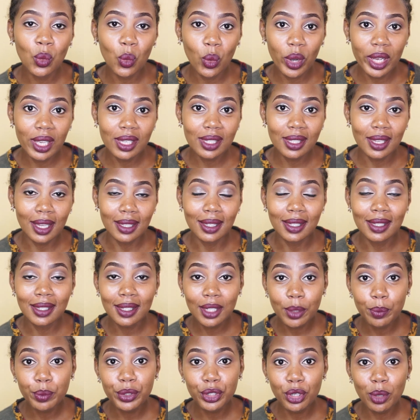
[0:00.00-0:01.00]
ways that
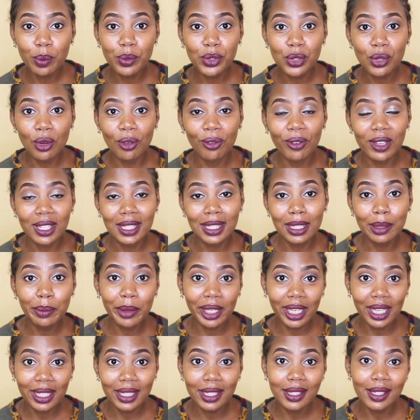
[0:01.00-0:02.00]
symptoms of a
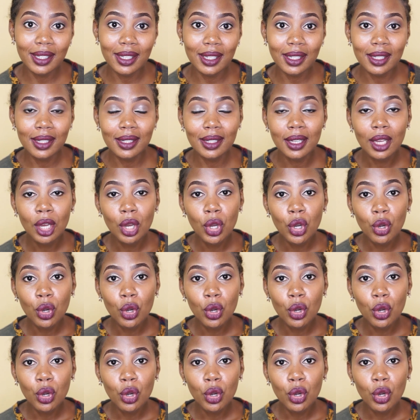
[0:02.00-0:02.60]
similar disease